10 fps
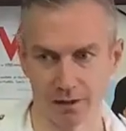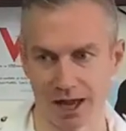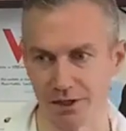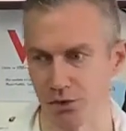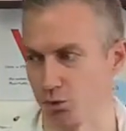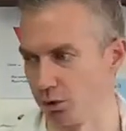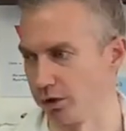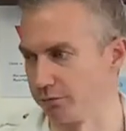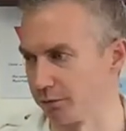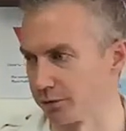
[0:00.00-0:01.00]
as you
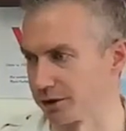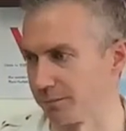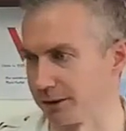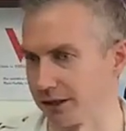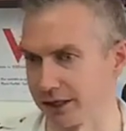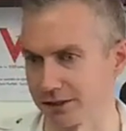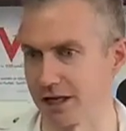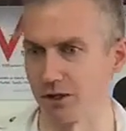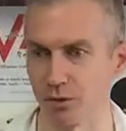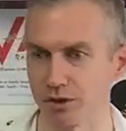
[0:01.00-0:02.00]
would for something like a
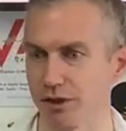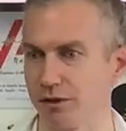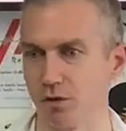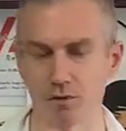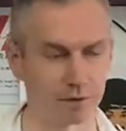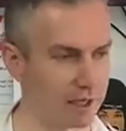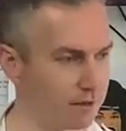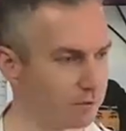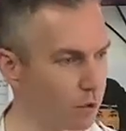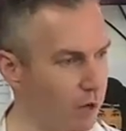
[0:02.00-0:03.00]
snake, which can go over
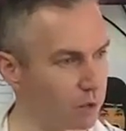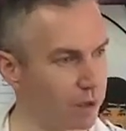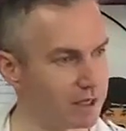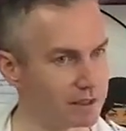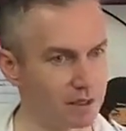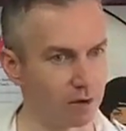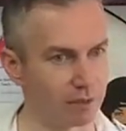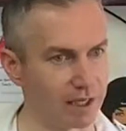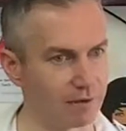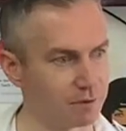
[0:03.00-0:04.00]
land for quite a ways and not
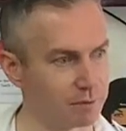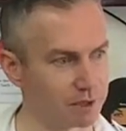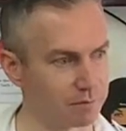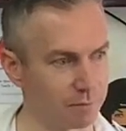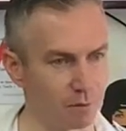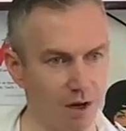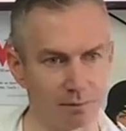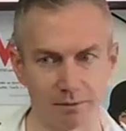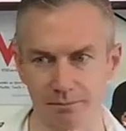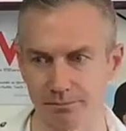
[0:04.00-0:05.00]
really have too much of a
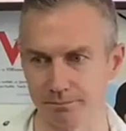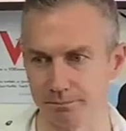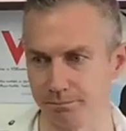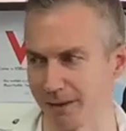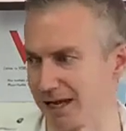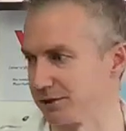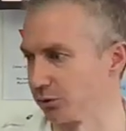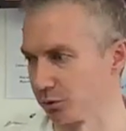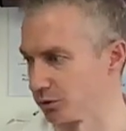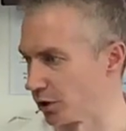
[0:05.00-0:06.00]
problem passing
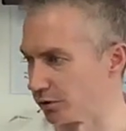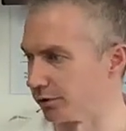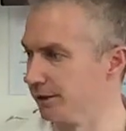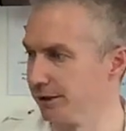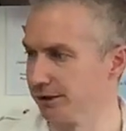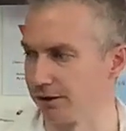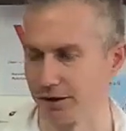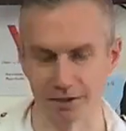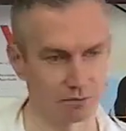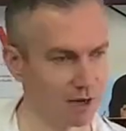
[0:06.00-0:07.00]
through the jungle
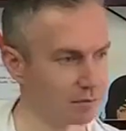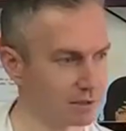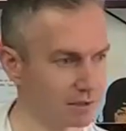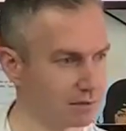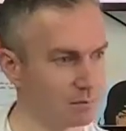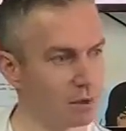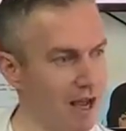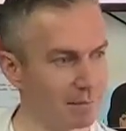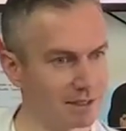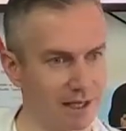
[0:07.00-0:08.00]
on its route to some new
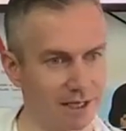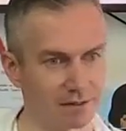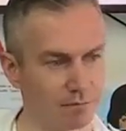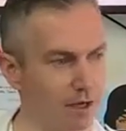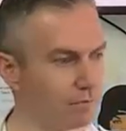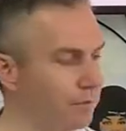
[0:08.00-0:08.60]
habitat to find